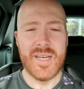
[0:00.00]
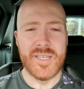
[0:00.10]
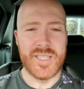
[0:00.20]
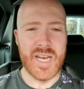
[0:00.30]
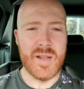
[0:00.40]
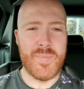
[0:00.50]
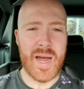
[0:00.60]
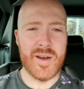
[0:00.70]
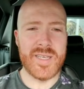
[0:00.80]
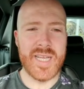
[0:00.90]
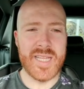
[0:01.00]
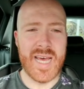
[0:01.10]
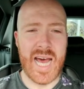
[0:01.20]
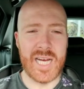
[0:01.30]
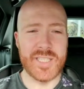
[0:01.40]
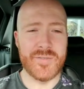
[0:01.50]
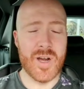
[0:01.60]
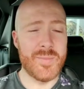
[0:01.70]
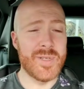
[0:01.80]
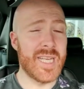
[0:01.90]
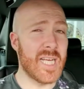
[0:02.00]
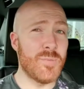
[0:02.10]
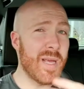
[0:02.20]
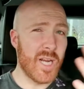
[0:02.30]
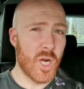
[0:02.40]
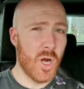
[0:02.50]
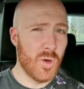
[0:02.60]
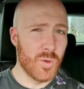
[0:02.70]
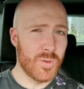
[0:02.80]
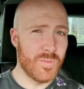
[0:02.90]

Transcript: gender parity in the House of Commons has been a goal.